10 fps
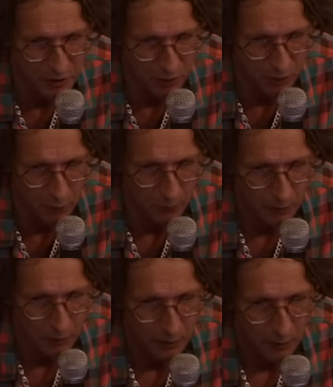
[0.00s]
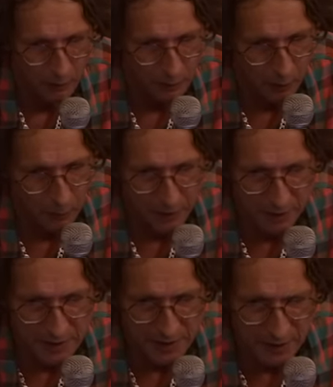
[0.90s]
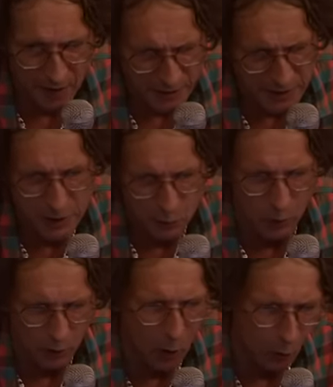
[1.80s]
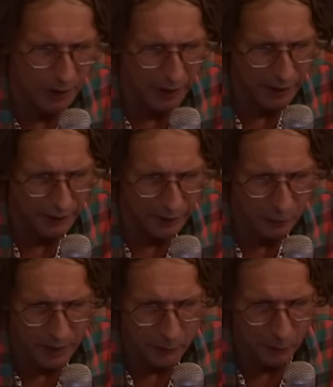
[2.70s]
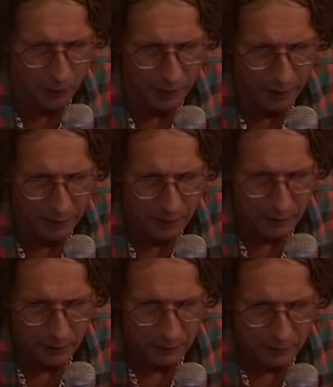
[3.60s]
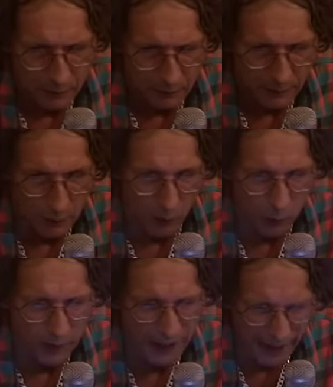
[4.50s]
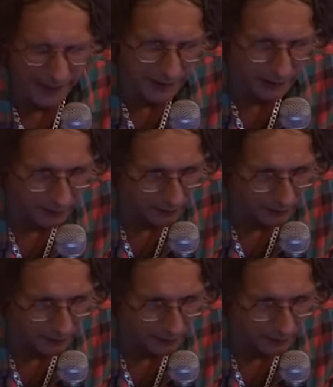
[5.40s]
years ago. You know, the, the, the 90s were okay, if I remember rightly. They were okay.